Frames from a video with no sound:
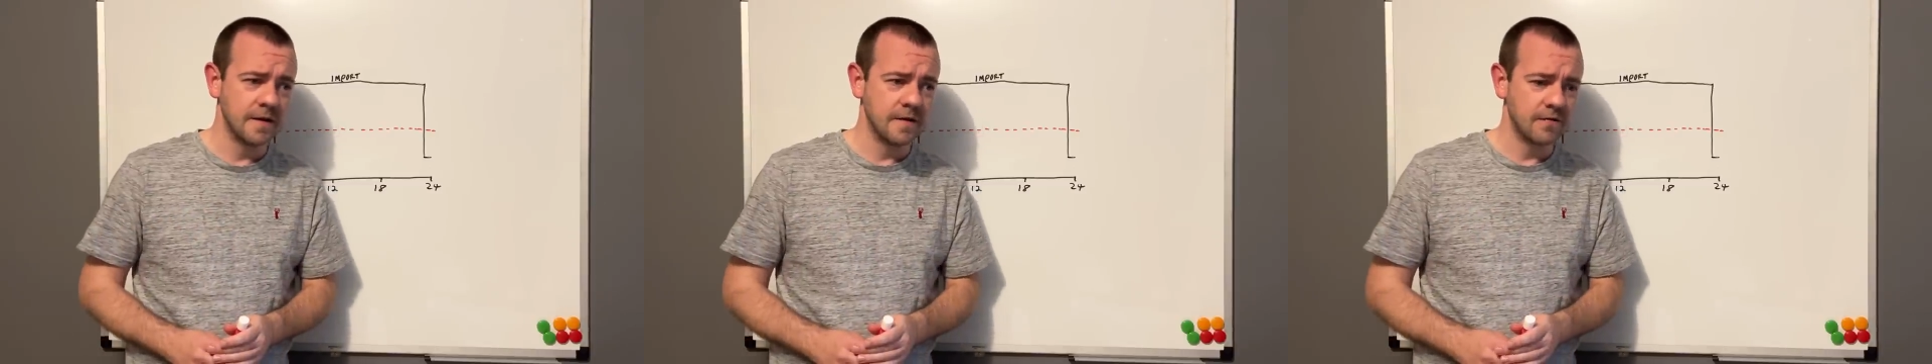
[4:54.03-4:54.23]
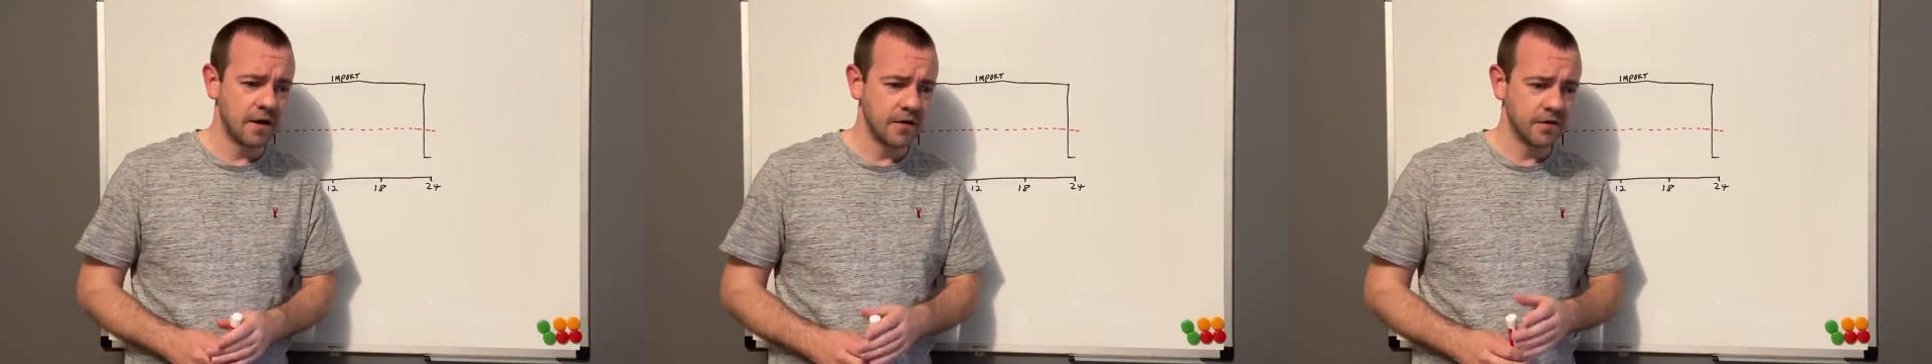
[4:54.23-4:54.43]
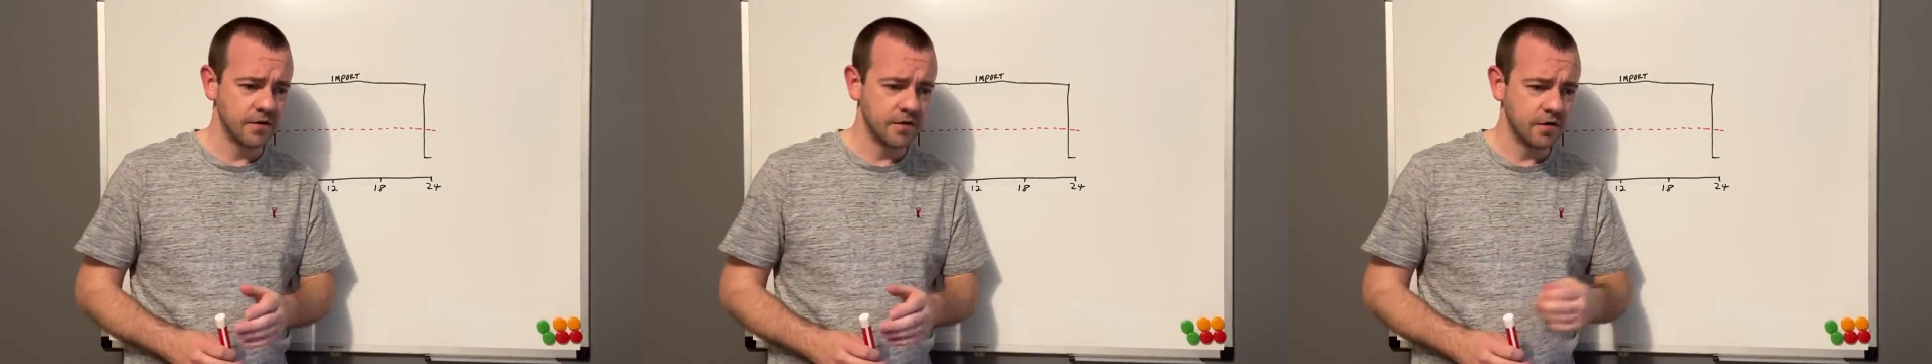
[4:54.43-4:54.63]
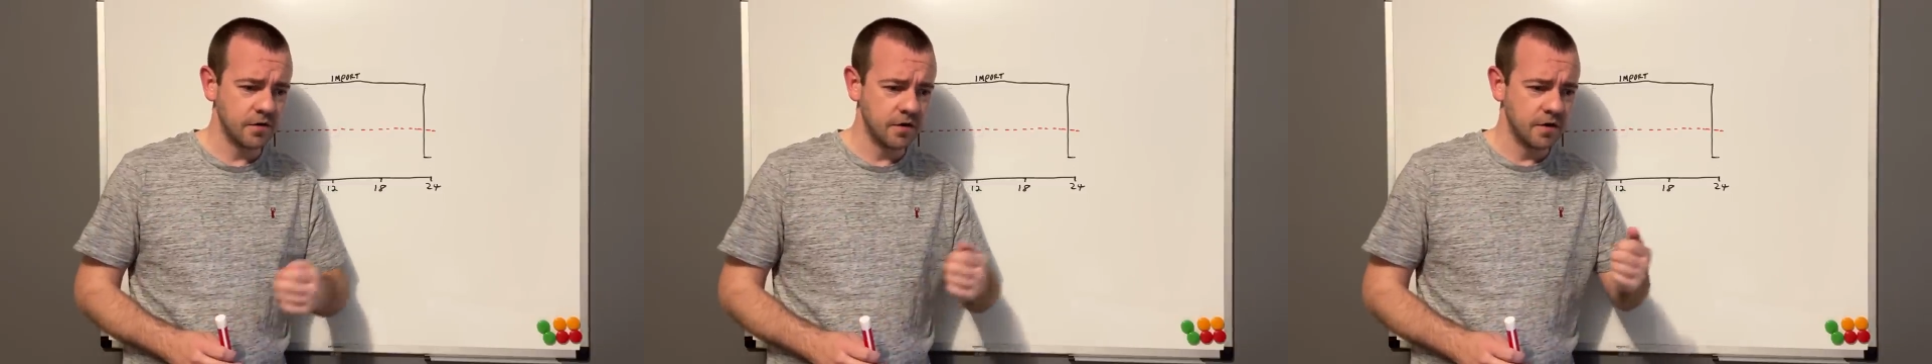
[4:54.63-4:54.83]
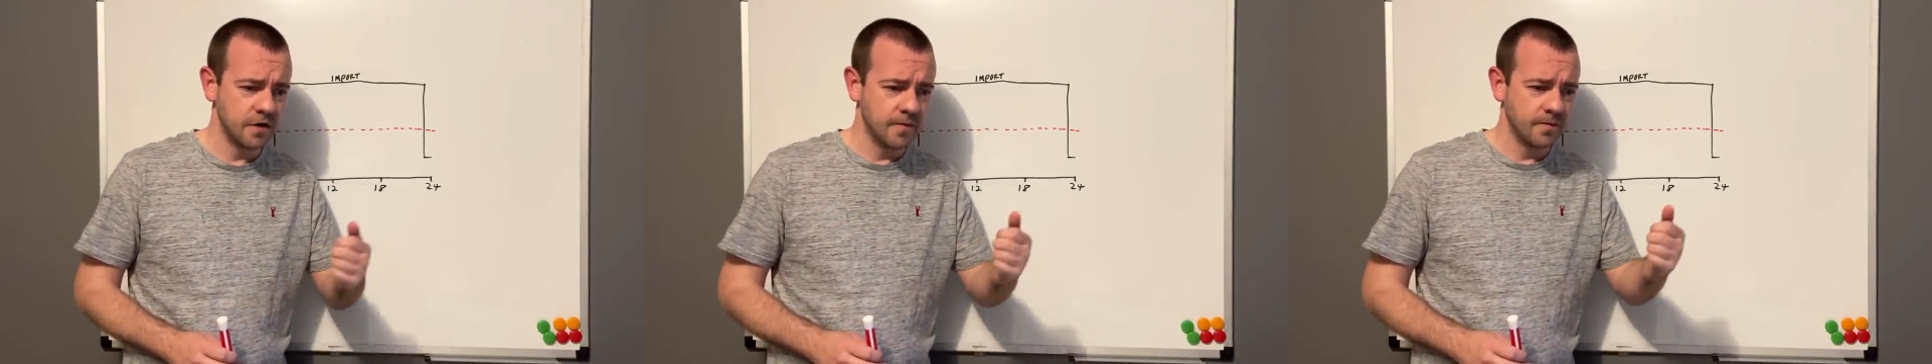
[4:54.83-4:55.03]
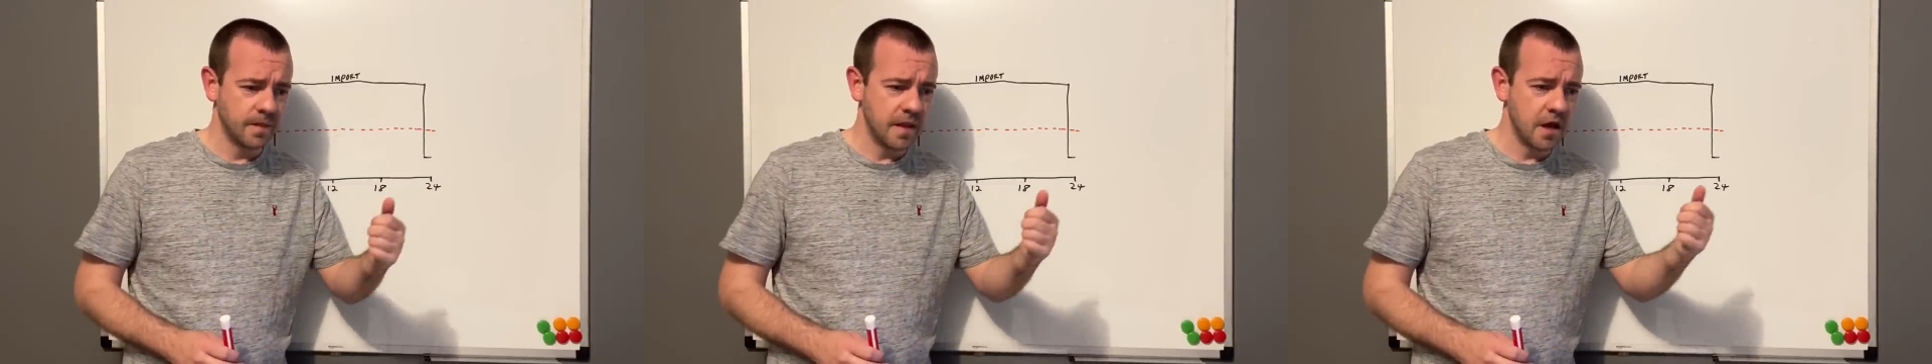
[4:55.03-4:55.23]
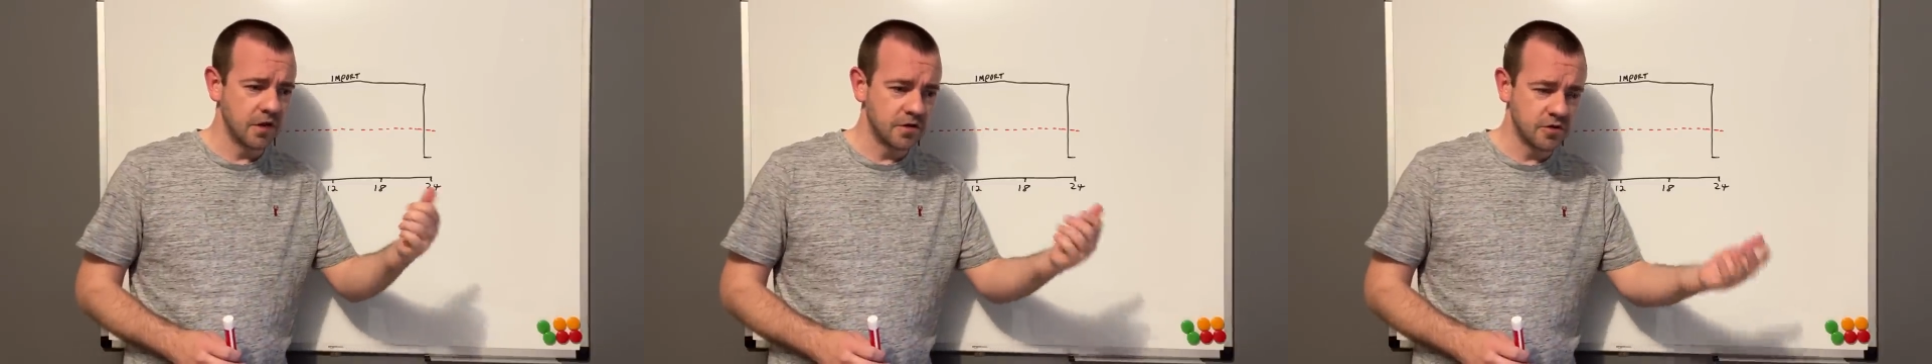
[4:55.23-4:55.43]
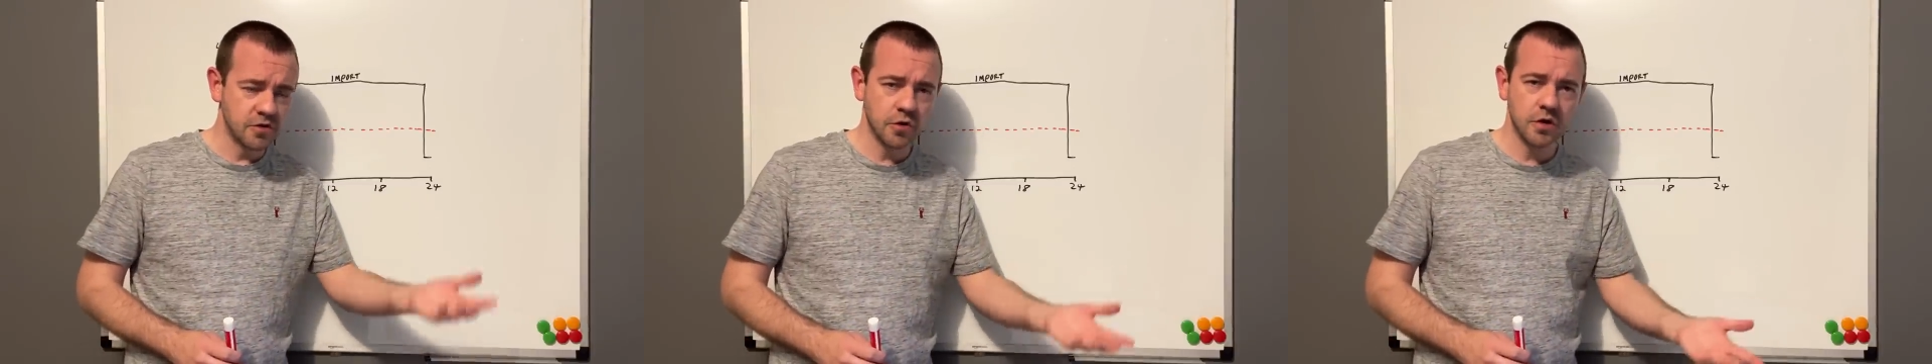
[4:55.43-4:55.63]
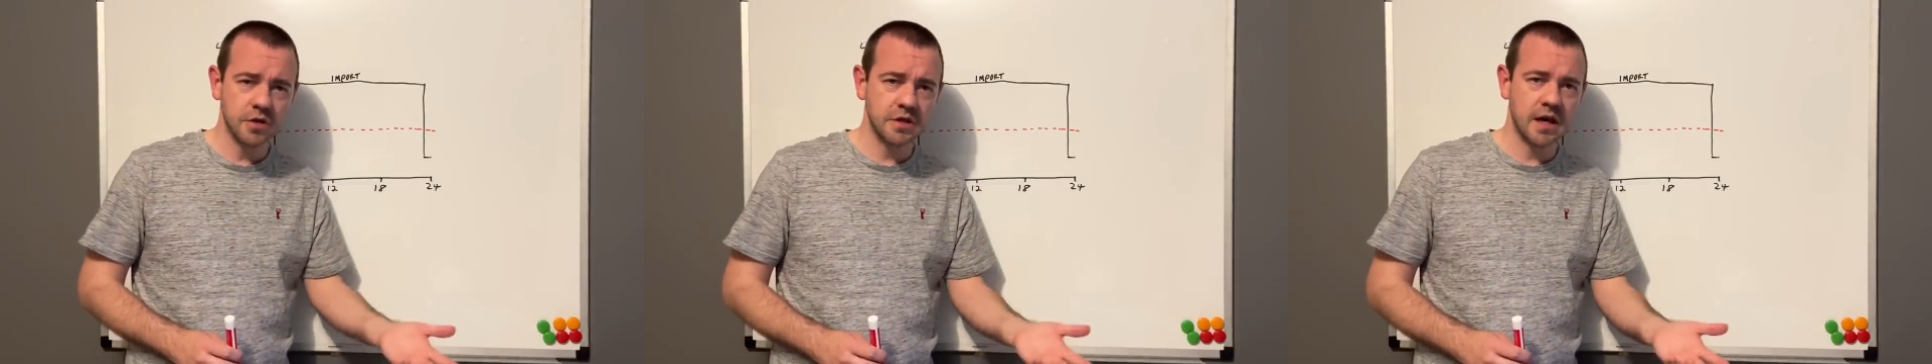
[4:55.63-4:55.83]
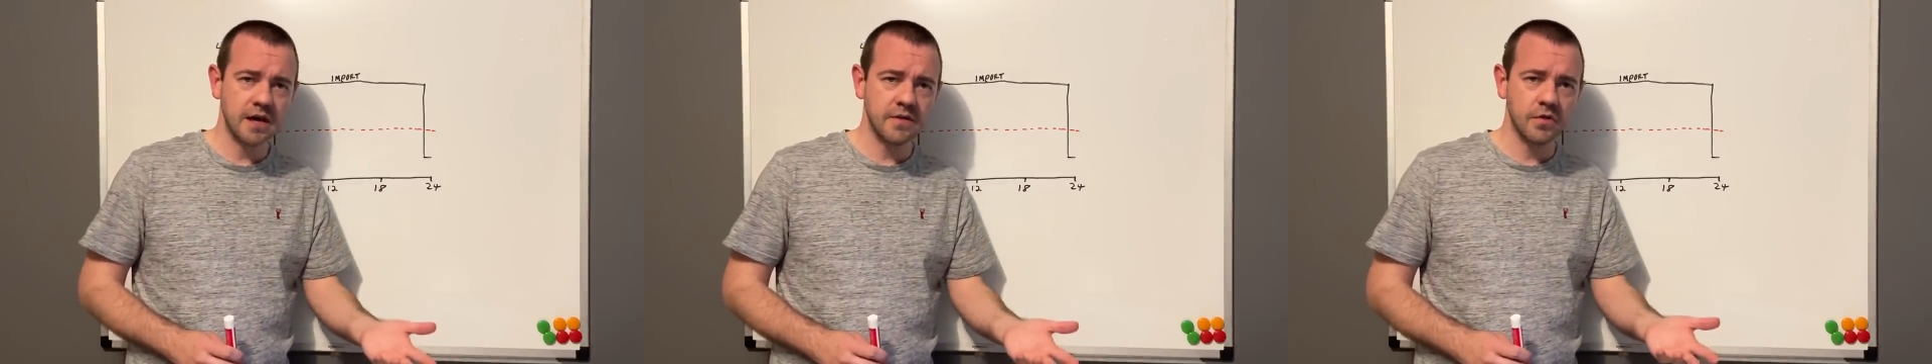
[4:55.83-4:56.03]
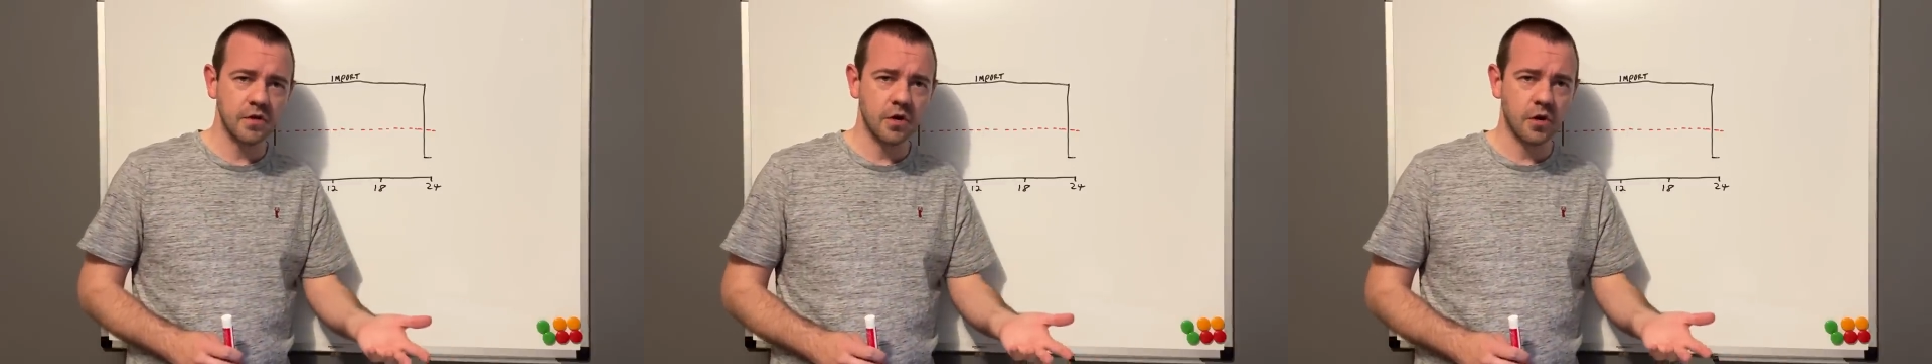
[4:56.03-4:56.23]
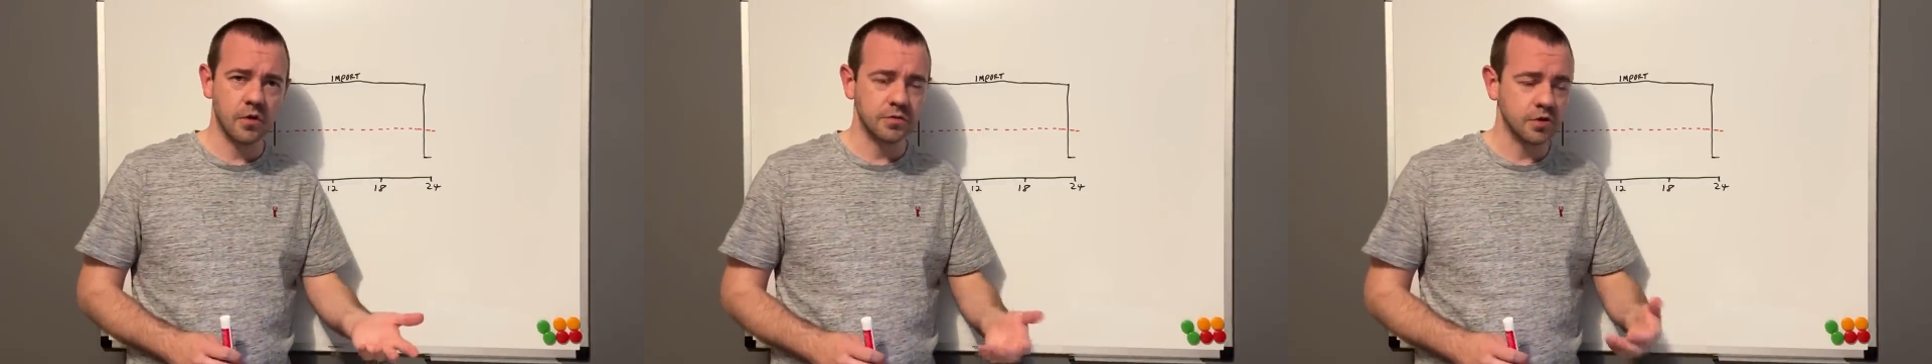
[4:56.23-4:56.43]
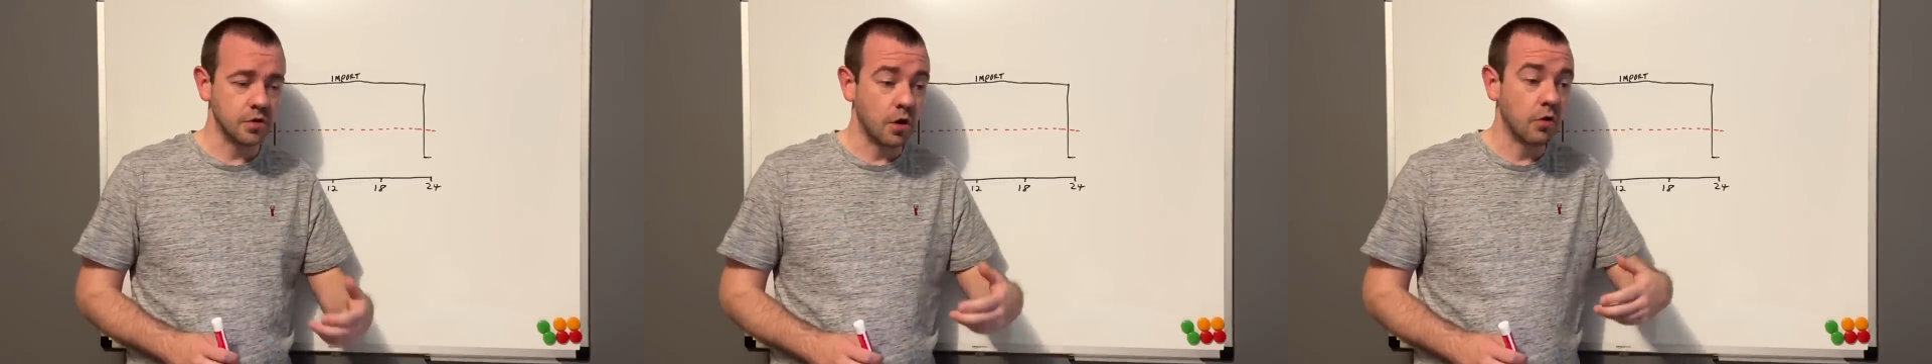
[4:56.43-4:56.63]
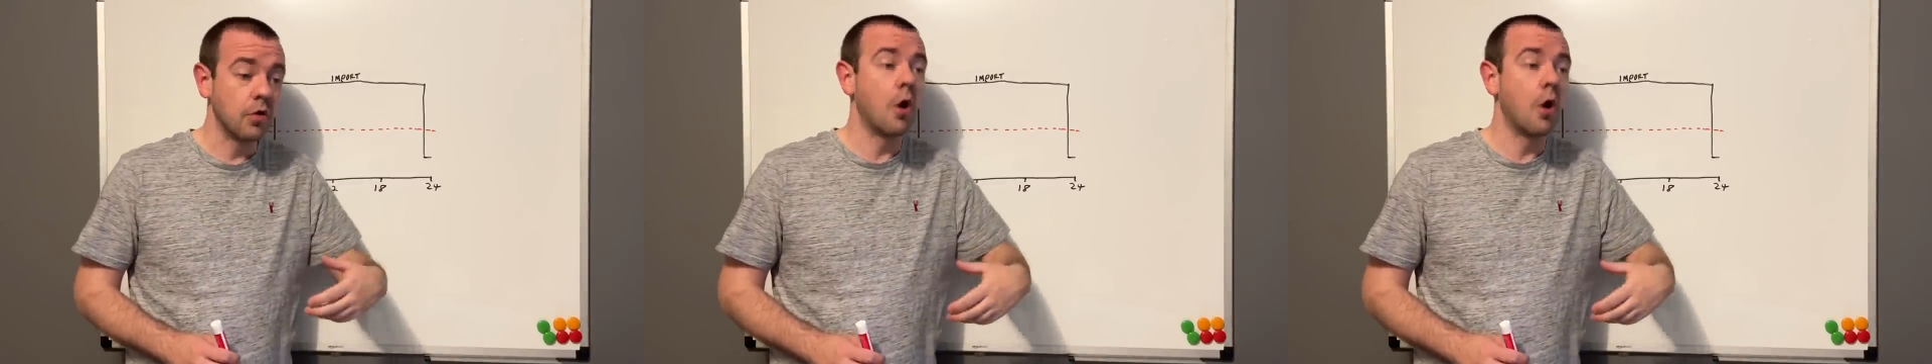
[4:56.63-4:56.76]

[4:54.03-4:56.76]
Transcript: rather than a solar divert option or,